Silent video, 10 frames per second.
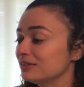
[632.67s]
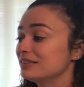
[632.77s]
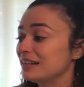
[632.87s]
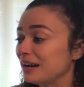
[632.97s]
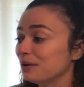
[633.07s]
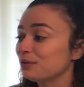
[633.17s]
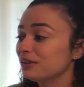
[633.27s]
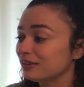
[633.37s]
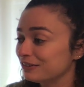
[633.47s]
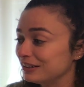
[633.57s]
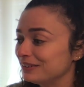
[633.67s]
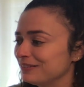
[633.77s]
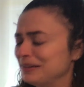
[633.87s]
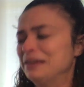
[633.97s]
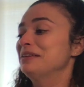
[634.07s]
down the
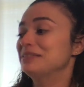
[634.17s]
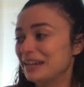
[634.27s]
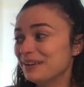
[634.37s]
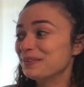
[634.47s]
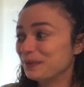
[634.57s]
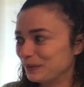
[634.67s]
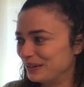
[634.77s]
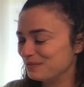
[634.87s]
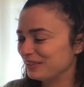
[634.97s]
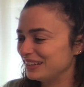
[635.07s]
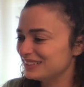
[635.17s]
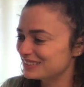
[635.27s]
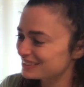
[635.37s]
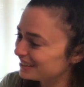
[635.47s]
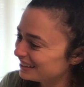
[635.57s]
corn blades.